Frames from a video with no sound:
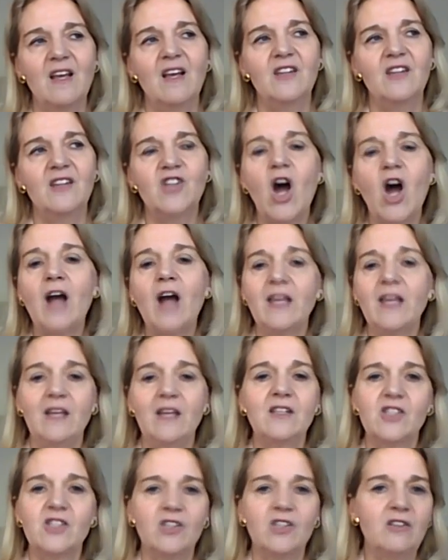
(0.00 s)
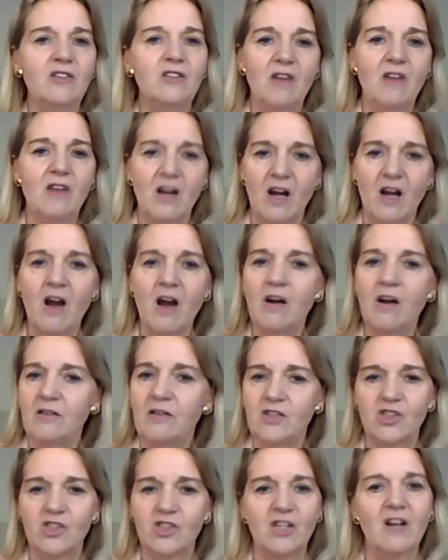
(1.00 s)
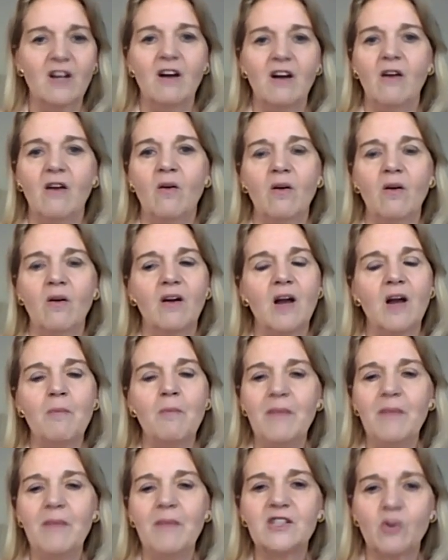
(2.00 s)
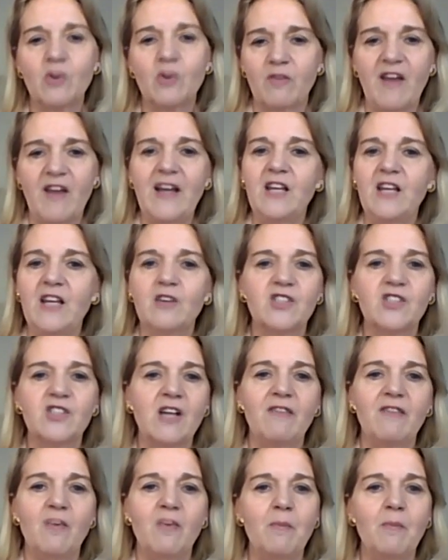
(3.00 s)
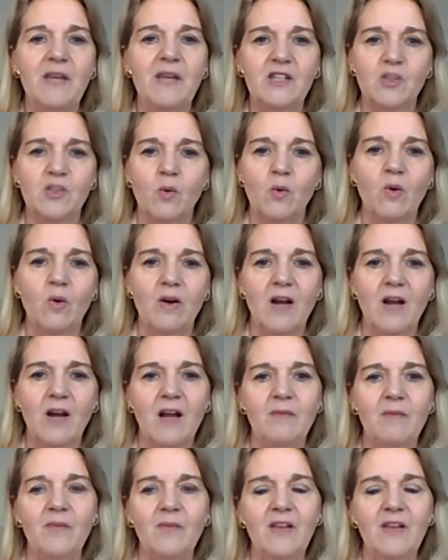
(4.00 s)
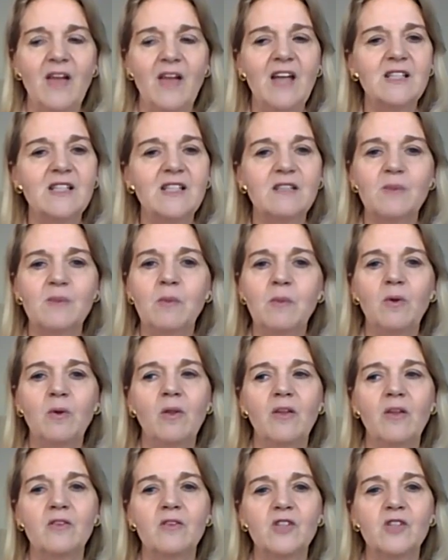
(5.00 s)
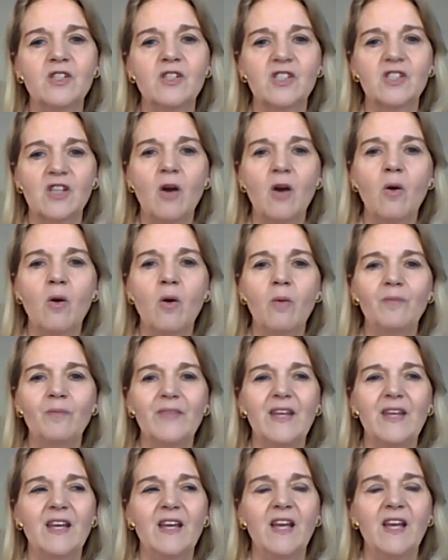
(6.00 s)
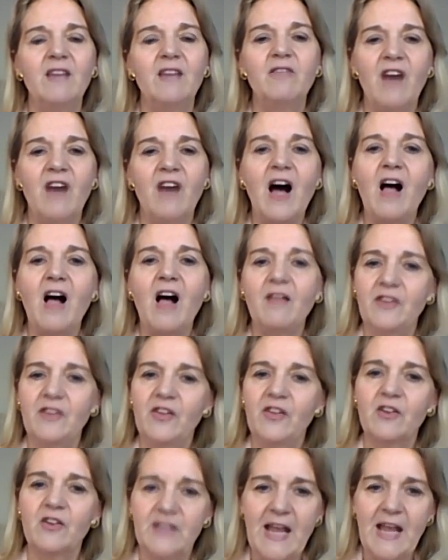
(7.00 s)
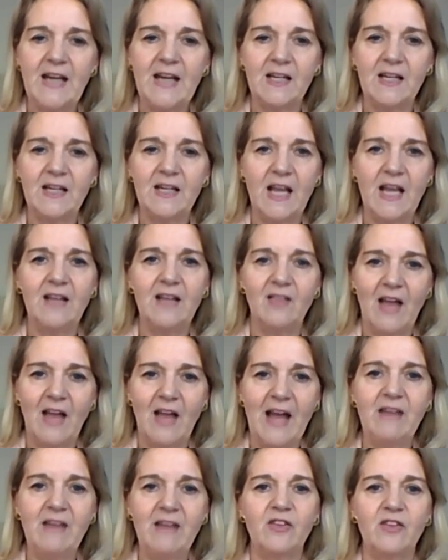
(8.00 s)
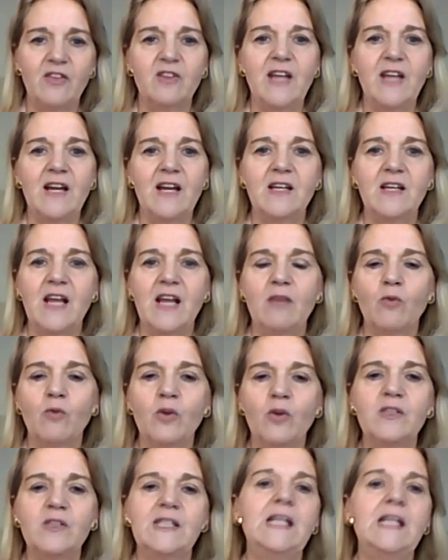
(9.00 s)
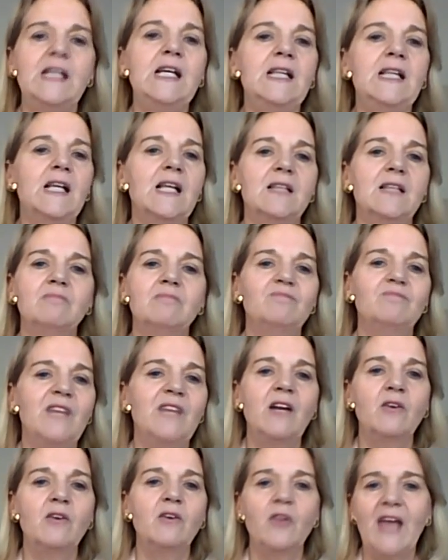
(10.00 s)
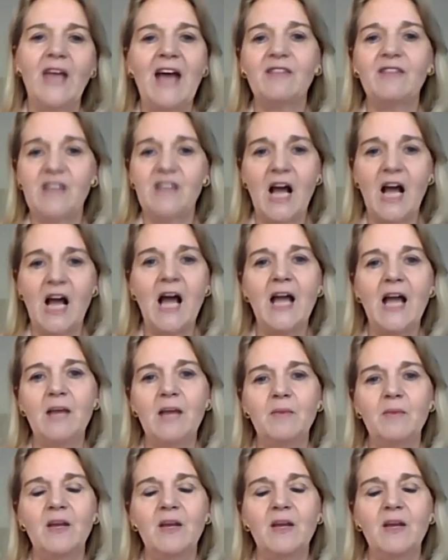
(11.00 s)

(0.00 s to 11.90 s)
talking to a coach or a mentor, finding yourself a mentor. A lot of times people, they're just so involved in their day-to-day life, their day-to-day routine, that they don't really have time